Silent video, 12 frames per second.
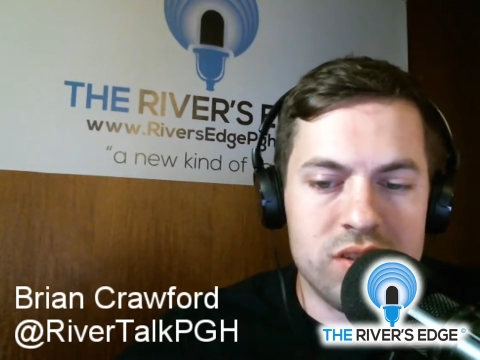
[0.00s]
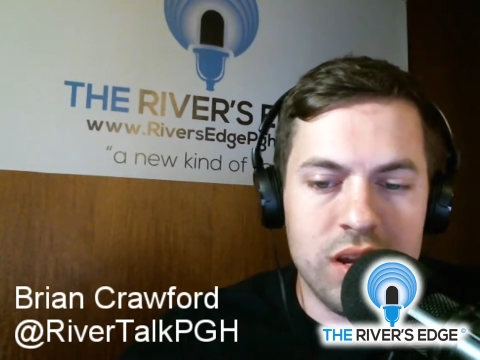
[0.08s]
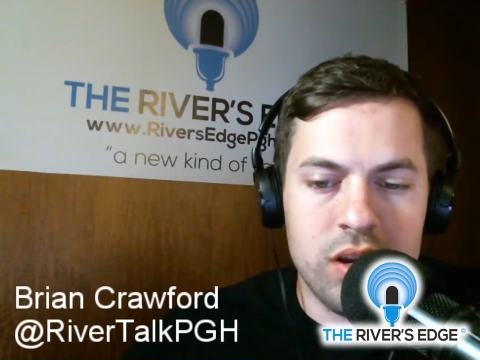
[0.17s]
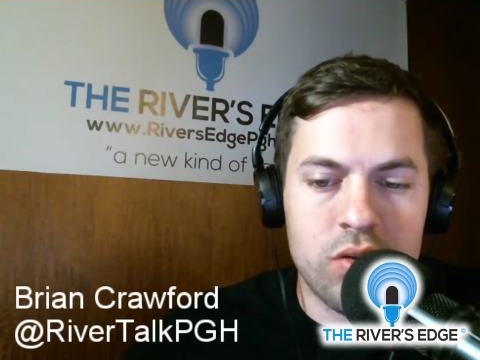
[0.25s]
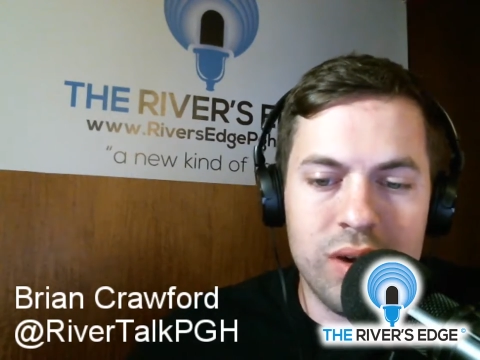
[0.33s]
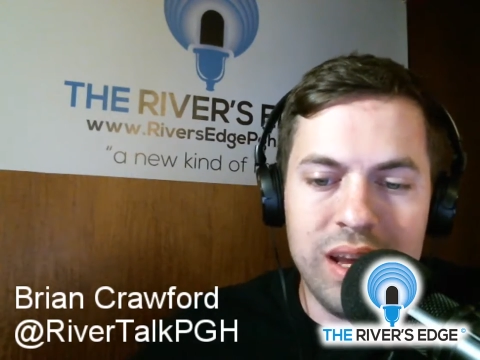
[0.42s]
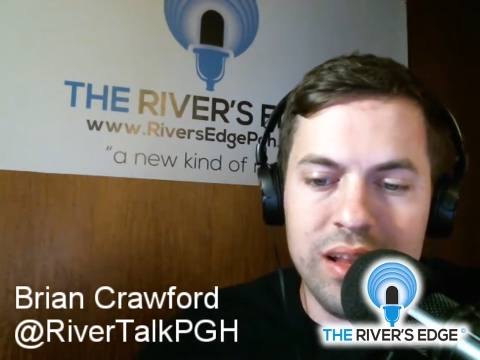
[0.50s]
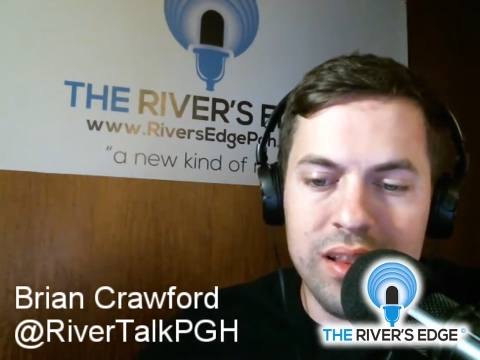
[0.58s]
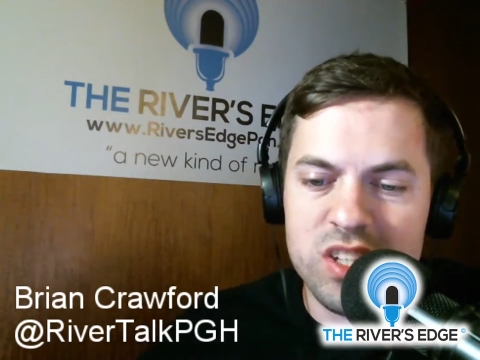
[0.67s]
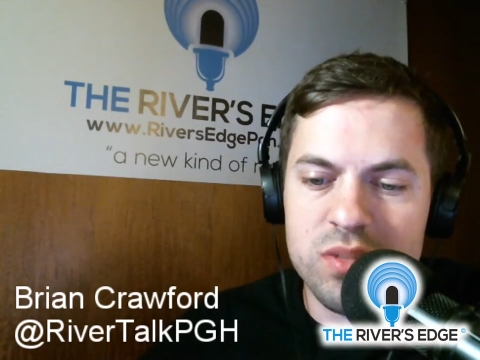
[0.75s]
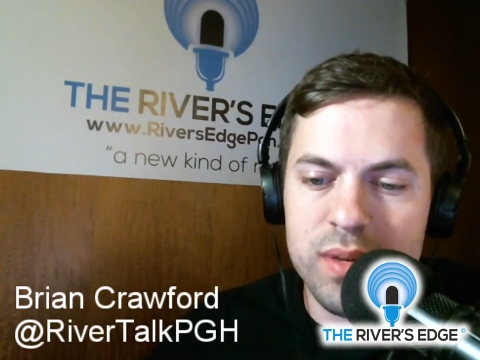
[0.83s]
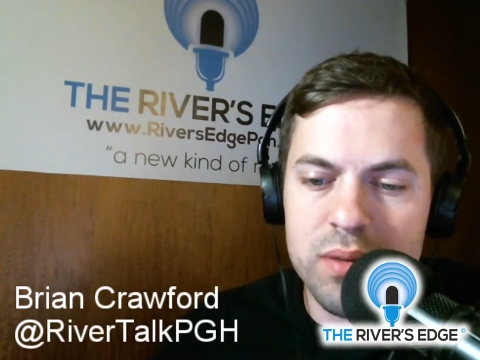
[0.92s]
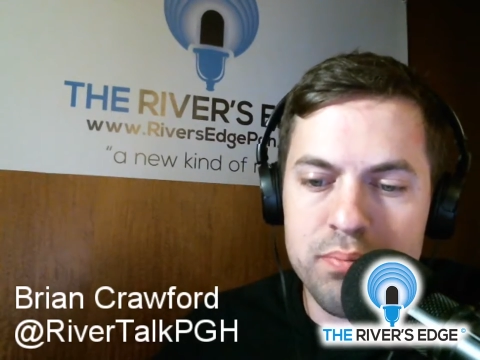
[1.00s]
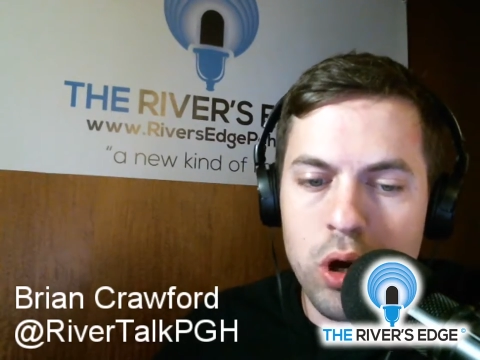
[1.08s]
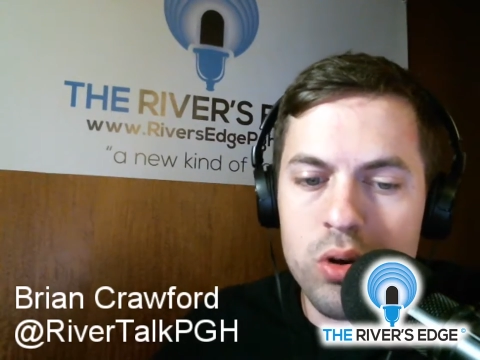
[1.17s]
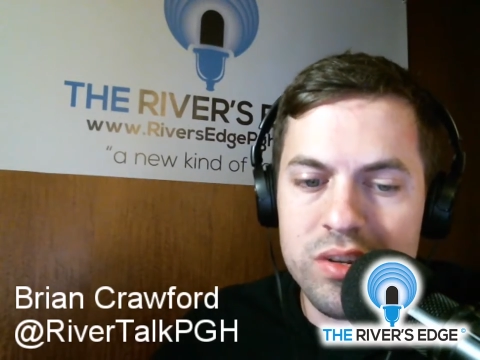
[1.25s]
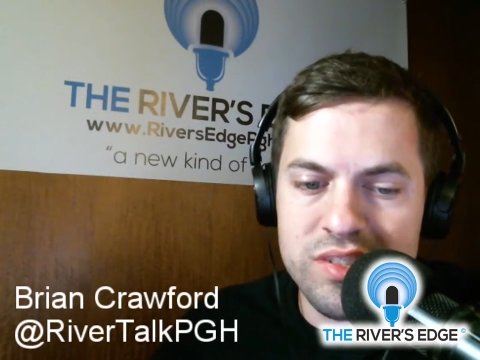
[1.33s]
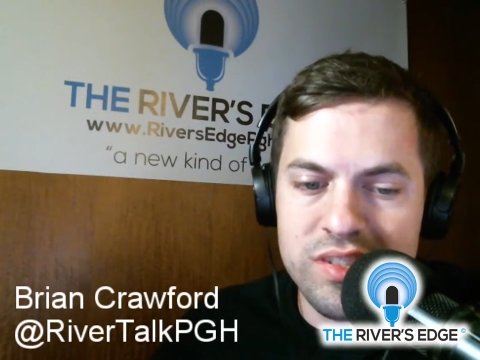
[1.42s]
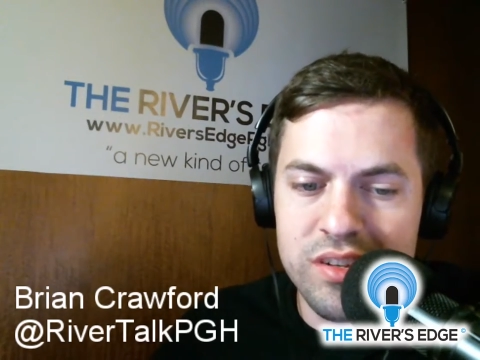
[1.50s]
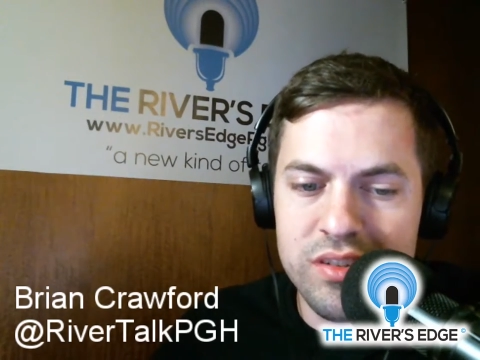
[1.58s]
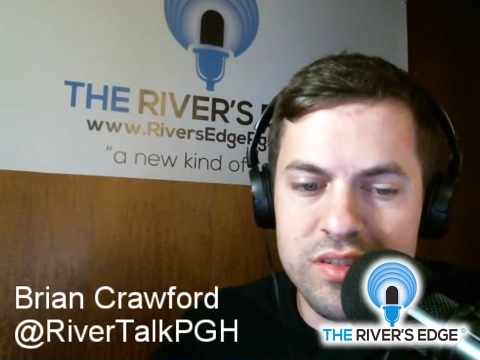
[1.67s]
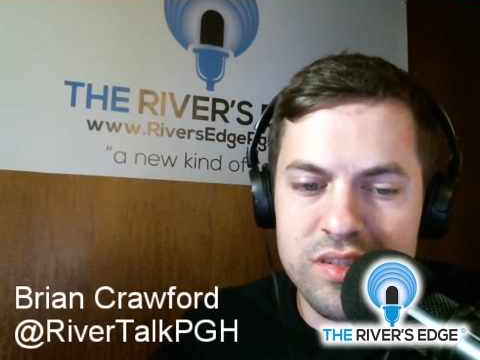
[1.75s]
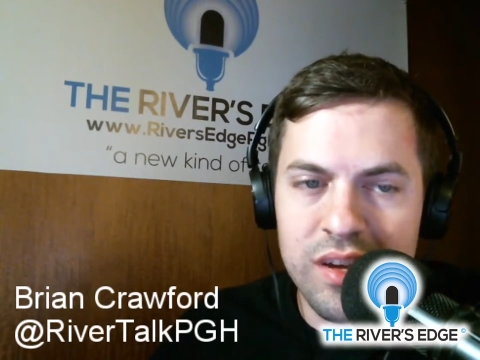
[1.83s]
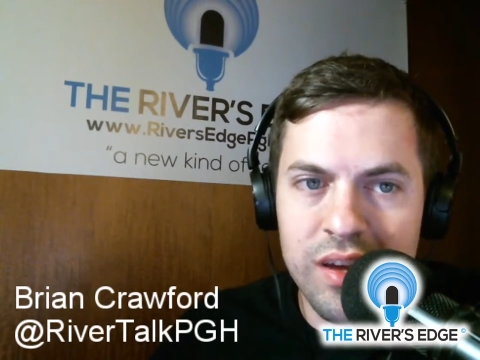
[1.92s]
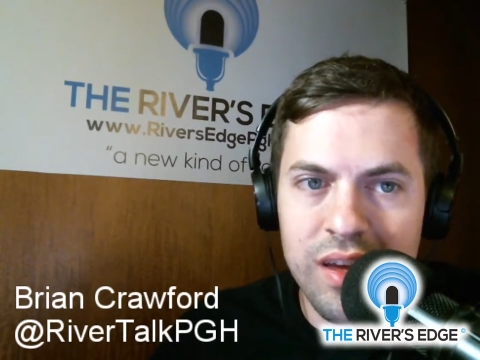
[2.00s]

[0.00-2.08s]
in reenlistment bonuses